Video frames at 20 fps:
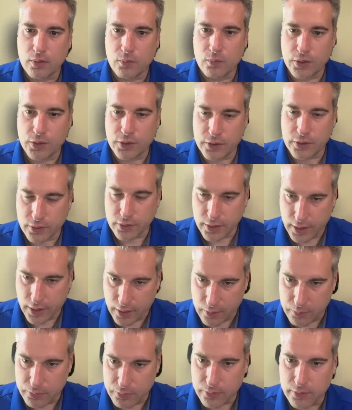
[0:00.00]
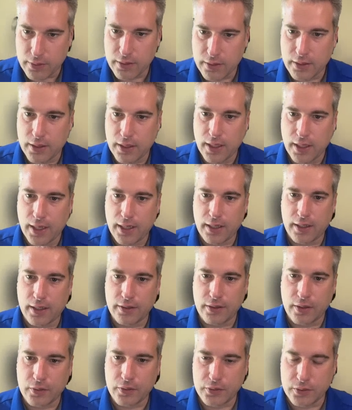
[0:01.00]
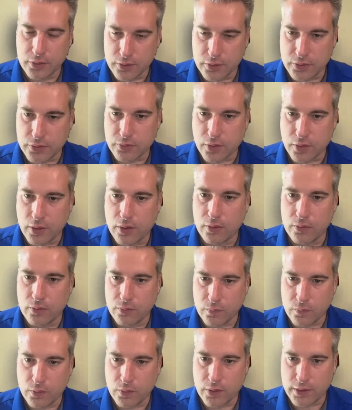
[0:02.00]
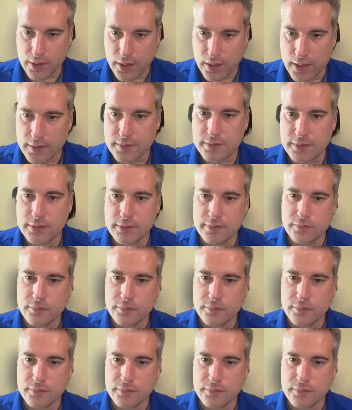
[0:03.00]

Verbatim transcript: with your help, and I know you'll grow with us.